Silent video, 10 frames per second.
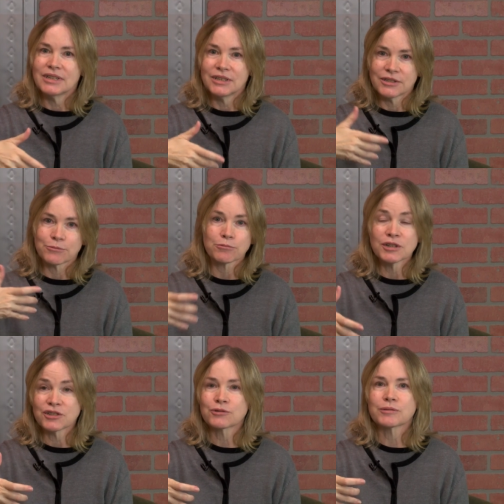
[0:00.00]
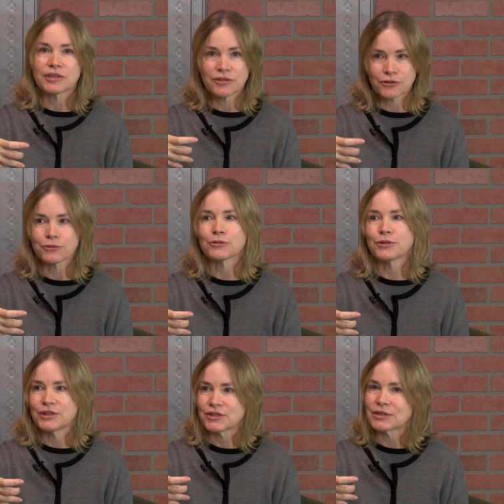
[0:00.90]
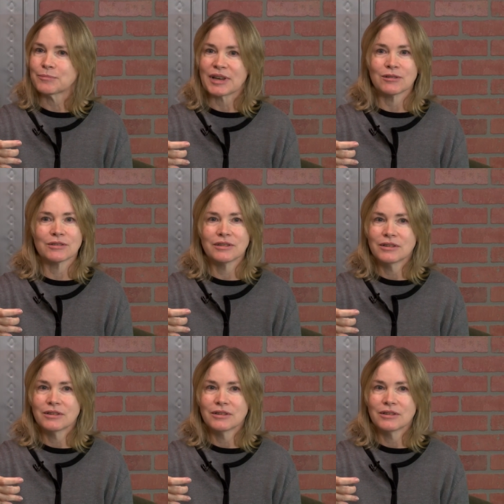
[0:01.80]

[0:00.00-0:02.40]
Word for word: is rich with stories about